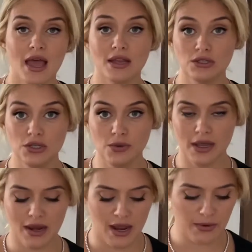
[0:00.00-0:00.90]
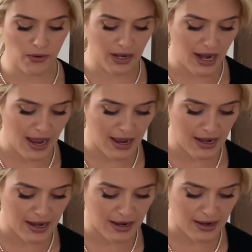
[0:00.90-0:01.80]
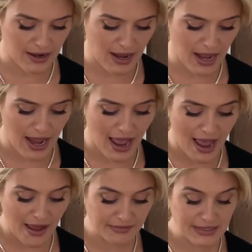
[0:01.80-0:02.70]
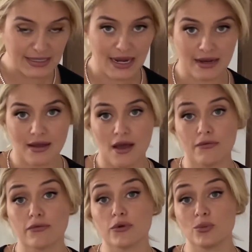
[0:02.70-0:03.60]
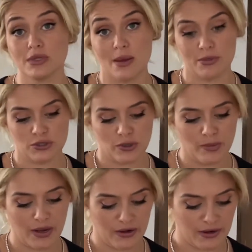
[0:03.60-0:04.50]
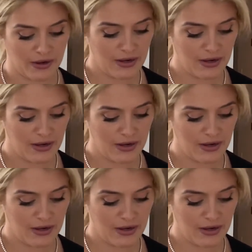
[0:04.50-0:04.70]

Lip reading: And to it, I am going to add in a half stick of room temperature butter.